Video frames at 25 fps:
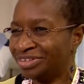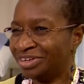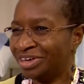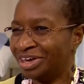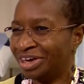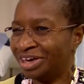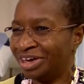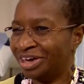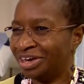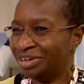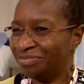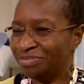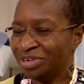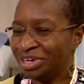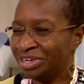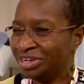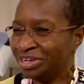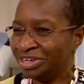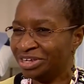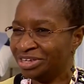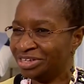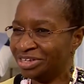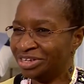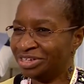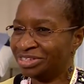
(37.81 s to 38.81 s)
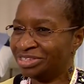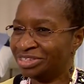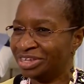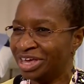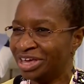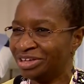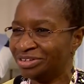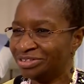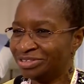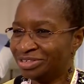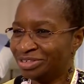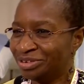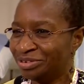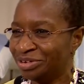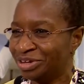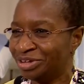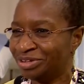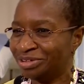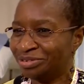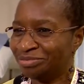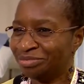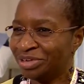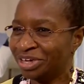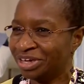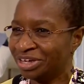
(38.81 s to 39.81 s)
I mean, it sounds a
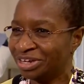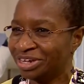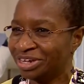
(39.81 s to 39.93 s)
little bit